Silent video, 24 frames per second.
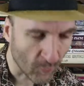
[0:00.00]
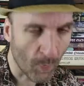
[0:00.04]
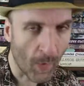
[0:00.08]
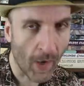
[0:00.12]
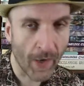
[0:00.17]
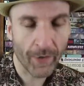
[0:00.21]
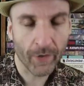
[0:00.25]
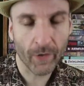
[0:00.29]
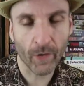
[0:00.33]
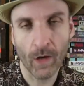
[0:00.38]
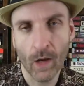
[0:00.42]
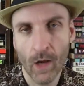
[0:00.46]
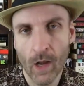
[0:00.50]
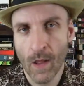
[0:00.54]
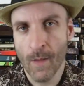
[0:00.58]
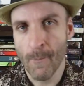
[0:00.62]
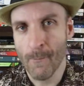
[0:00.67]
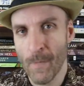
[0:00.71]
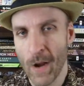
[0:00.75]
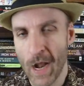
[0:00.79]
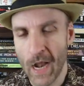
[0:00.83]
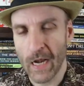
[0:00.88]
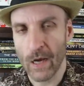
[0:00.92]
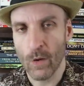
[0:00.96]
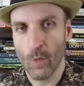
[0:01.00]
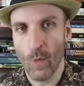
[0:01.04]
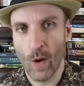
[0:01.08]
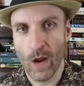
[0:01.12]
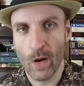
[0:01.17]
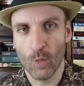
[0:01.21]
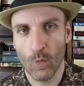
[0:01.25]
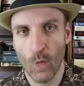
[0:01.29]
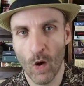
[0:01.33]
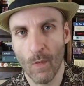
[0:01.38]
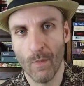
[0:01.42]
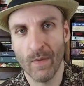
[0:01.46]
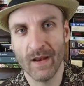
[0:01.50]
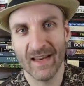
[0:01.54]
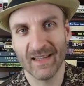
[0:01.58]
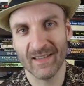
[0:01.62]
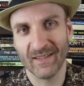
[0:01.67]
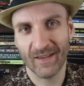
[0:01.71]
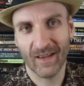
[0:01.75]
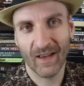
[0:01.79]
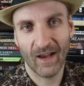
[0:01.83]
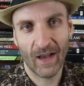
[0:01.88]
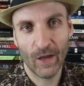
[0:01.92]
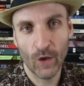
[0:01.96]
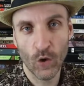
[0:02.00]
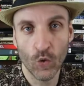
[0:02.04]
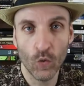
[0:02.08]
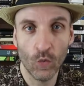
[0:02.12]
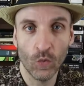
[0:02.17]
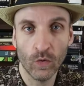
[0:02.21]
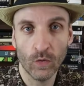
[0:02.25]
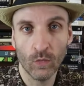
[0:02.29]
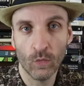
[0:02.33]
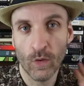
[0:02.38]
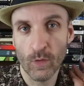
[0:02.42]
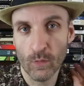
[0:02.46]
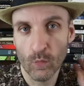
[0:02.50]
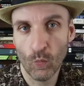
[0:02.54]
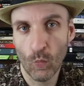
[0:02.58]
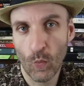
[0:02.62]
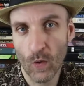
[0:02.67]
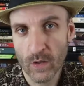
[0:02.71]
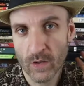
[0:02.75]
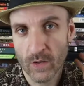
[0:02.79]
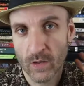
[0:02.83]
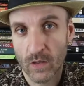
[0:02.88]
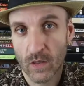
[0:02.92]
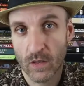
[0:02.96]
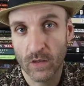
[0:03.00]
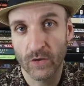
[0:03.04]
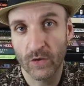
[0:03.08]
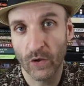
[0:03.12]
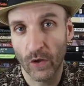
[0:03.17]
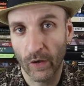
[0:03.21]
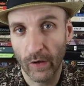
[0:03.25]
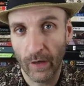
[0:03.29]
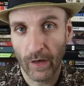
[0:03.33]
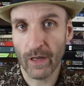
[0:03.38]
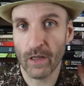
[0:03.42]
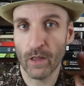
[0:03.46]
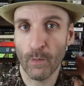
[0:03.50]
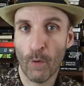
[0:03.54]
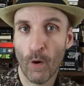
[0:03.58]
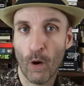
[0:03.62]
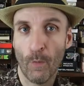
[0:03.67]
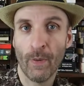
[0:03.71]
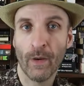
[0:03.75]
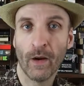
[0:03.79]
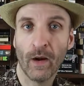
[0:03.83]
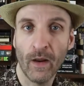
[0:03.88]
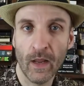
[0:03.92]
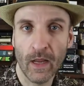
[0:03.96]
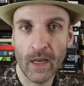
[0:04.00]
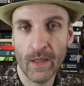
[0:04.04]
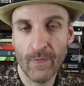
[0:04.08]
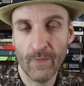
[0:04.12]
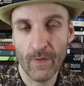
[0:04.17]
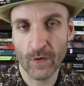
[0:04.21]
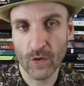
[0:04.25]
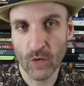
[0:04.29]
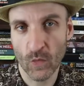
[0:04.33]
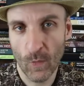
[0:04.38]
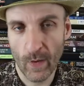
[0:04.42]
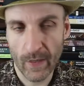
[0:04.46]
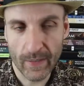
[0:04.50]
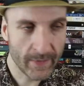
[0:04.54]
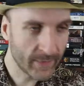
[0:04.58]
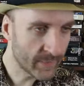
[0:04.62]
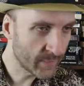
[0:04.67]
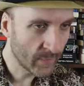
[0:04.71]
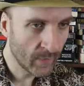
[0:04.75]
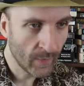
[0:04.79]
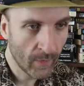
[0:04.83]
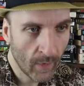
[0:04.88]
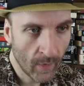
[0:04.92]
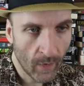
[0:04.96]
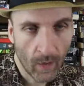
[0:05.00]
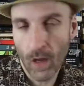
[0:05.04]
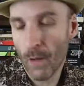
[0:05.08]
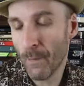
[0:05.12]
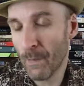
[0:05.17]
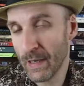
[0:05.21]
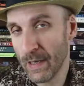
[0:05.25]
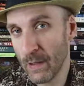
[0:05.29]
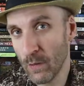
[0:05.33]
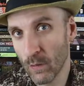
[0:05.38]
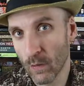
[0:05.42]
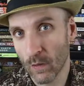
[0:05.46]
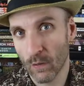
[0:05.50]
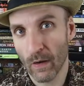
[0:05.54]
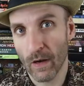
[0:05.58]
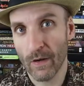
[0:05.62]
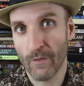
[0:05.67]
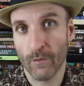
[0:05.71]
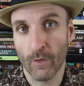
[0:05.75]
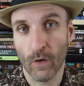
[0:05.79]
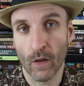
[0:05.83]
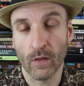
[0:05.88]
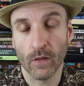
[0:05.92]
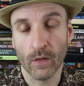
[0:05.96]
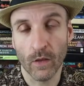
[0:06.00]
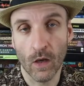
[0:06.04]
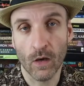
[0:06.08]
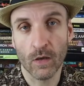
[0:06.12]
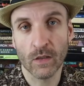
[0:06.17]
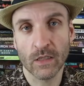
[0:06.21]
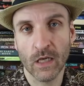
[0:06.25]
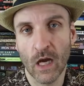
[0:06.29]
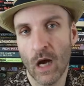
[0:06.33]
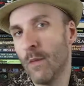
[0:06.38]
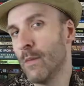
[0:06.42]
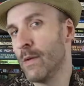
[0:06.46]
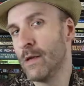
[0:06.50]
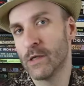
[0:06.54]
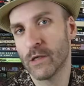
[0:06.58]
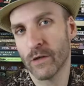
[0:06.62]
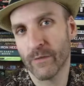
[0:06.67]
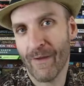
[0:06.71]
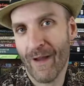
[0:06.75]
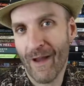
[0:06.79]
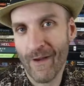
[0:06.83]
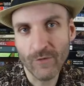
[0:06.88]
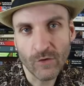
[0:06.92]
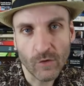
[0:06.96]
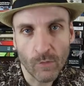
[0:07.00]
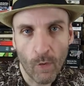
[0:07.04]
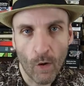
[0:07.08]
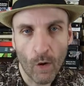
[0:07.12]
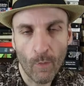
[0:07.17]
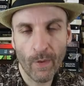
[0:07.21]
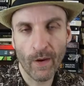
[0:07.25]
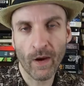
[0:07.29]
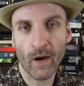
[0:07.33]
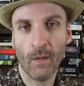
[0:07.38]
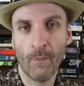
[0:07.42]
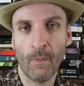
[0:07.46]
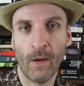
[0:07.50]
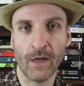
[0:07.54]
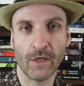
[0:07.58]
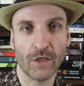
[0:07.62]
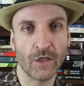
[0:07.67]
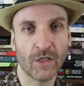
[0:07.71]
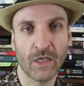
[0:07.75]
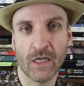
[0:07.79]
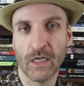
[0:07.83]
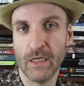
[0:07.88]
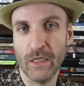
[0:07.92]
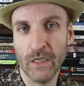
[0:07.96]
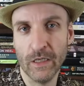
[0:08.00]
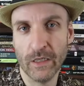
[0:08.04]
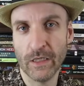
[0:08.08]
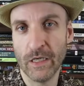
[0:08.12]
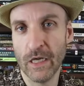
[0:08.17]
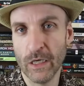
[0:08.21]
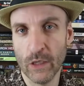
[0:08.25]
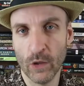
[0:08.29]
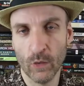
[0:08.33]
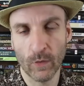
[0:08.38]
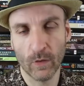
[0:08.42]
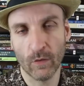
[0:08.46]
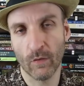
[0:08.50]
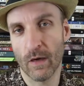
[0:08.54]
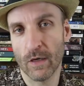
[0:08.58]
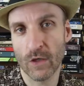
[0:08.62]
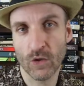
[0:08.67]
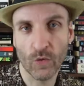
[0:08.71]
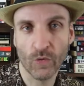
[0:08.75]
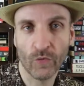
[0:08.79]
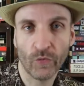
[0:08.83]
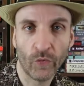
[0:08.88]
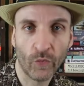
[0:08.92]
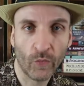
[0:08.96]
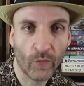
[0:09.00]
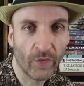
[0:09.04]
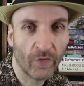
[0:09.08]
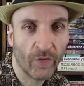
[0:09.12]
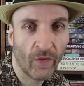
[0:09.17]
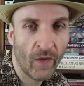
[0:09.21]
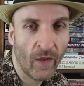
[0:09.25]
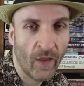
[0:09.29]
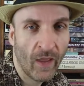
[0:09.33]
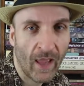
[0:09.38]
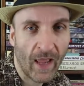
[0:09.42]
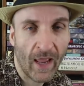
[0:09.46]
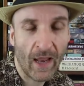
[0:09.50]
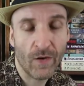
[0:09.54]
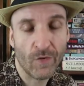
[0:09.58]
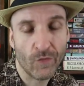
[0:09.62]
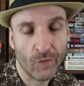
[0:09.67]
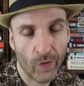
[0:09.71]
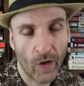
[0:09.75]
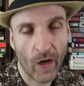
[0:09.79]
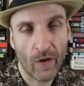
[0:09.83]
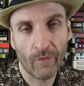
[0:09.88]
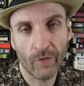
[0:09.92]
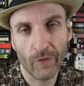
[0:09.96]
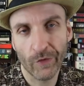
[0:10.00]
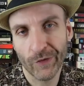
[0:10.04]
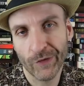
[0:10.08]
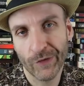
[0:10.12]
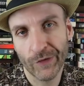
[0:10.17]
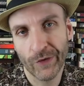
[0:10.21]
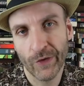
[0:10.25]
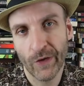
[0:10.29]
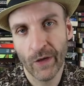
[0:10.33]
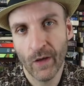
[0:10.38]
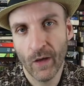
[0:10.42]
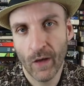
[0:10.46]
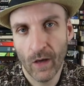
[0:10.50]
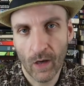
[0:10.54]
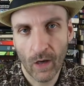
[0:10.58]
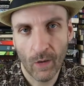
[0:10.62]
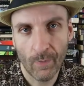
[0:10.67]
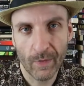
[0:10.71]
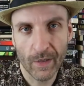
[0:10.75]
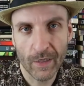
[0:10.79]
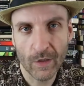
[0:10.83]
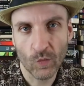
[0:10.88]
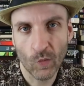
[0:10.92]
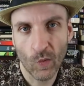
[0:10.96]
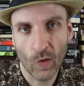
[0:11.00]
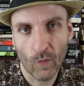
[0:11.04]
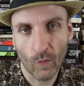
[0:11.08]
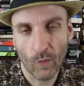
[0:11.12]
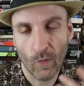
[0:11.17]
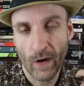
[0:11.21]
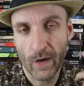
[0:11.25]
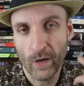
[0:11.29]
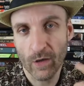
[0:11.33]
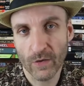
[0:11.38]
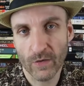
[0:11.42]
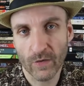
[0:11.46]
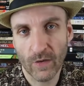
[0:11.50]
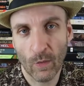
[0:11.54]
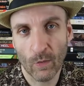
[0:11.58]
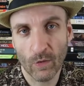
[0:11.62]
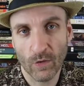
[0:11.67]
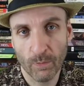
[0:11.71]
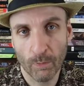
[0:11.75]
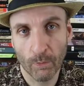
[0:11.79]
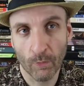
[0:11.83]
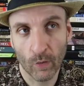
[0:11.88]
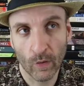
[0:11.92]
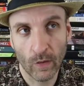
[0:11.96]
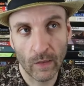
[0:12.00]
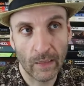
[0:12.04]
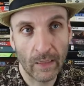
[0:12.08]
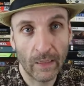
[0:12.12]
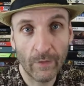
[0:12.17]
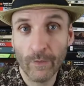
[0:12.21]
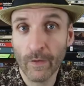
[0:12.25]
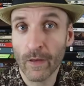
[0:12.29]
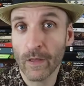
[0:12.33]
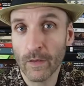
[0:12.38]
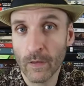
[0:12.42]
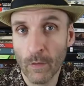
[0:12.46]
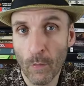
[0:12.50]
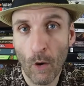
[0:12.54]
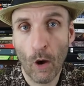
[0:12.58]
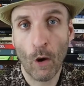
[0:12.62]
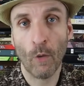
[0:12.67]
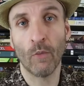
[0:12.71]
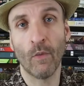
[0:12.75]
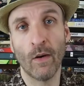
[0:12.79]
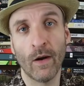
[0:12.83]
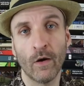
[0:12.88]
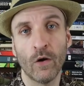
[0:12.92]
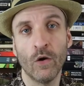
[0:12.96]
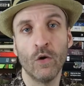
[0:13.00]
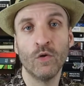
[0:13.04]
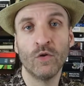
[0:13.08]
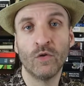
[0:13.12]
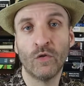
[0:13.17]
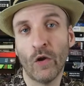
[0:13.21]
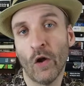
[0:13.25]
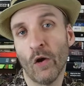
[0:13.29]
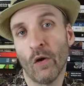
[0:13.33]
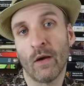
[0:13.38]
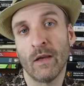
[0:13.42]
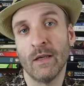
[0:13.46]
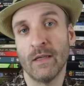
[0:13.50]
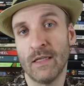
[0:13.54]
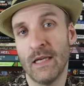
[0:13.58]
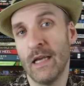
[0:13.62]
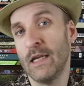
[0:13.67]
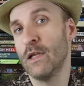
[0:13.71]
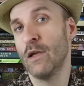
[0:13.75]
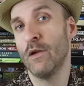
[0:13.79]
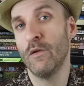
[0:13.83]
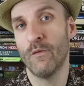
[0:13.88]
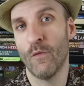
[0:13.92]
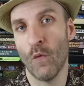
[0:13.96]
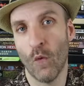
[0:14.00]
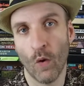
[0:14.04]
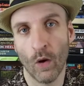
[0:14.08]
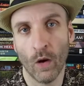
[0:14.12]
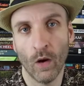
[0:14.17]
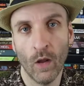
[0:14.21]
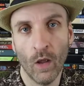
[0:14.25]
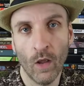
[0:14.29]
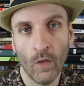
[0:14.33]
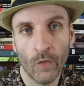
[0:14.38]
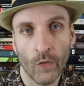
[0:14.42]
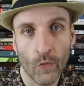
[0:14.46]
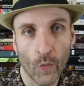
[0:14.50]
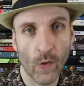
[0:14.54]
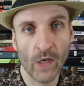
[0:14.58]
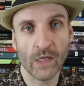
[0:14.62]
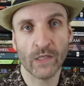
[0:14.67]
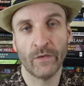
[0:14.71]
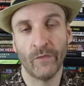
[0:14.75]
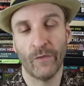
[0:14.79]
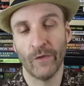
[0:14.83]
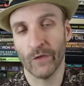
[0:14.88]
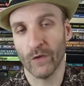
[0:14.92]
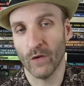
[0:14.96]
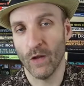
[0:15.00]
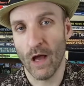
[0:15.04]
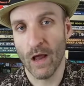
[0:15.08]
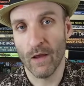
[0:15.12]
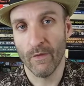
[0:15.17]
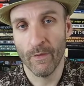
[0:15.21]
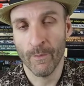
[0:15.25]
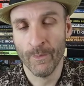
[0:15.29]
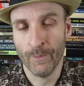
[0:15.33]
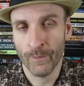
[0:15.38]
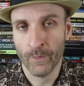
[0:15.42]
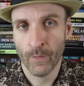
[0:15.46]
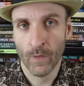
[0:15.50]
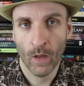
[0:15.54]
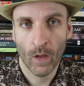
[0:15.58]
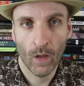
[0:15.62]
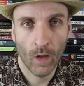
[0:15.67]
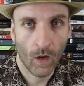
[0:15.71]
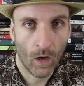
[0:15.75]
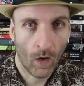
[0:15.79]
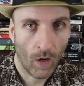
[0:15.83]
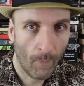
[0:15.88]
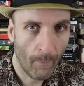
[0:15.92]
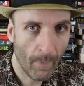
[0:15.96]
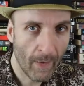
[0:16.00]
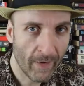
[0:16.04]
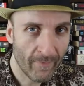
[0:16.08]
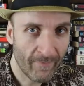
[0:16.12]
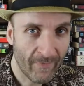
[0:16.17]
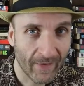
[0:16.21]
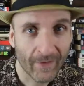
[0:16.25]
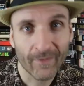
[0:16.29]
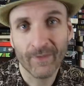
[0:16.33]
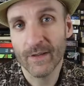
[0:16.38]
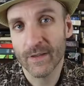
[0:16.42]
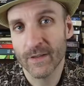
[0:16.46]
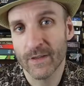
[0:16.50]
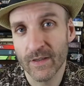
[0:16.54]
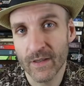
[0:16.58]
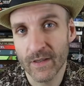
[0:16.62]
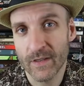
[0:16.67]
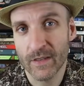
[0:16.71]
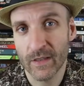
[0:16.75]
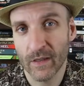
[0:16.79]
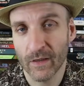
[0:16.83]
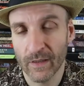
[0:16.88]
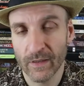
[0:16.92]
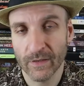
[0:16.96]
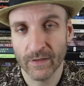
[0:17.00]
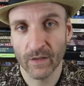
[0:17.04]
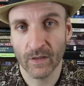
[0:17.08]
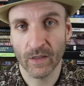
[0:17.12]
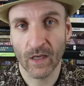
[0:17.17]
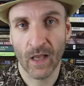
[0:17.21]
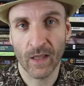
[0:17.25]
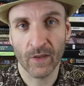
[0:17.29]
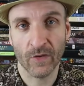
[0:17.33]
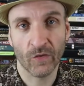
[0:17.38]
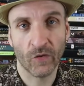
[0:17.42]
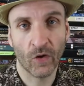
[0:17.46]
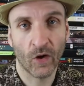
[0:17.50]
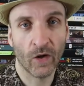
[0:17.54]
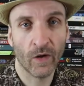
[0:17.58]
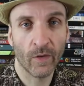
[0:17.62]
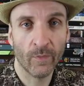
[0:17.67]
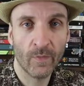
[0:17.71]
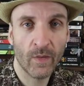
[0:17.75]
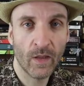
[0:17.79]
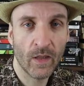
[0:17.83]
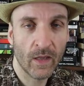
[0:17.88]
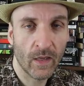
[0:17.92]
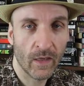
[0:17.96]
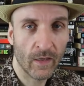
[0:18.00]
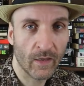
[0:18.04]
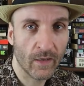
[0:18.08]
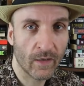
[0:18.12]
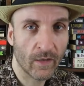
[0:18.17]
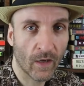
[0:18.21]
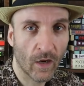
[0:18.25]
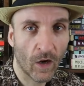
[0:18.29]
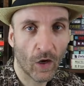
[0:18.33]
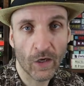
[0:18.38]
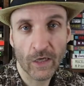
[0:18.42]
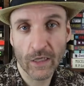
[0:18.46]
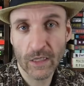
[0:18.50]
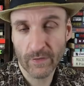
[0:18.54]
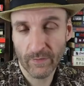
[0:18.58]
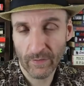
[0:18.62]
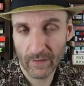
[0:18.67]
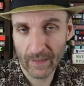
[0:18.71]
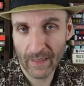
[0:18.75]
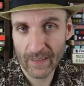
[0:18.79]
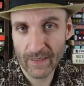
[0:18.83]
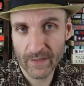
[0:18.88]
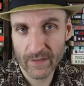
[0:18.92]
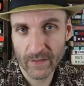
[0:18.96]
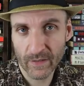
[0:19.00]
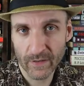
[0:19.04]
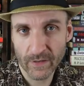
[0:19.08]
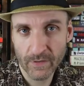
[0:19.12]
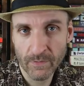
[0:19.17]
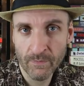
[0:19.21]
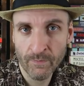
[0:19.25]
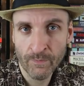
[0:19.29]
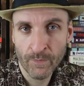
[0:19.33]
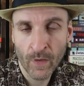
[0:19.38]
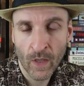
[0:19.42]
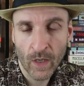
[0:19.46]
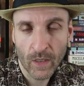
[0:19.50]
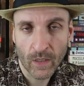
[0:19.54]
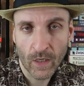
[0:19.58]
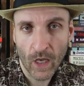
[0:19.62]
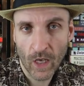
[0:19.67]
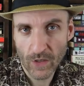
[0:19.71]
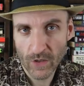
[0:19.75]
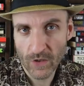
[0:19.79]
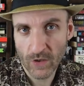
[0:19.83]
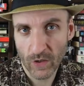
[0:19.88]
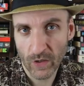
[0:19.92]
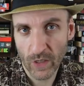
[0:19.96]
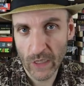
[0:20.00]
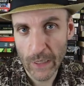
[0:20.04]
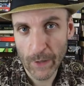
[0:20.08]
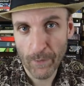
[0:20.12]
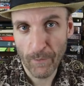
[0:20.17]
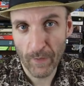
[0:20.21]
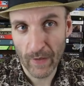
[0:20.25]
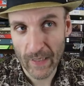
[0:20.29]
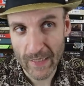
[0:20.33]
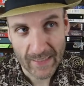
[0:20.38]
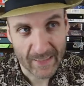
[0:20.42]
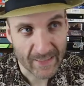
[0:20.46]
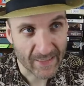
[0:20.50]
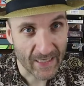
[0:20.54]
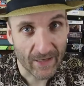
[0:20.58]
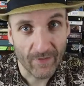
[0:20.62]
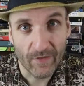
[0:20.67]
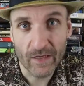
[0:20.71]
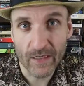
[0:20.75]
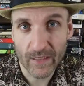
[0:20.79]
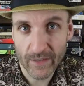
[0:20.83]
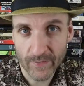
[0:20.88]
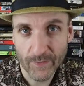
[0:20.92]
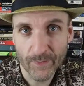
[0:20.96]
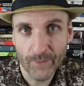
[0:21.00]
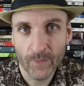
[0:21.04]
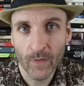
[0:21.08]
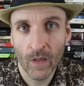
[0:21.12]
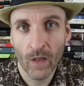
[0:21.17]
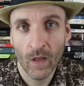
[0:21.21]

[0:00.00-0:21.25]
reminder, Manly Wade Wellman is a guy who started out in the pulp era in the 20s, but he would write for a long time. He survived the pulp era by just continuing to write short stories and novels, and he's one of the writers that was prolific in the pulp writer who still continued for the rest of his life. And in fact, this series got started in the Kardios of Atlantis series, got started in the late 70s.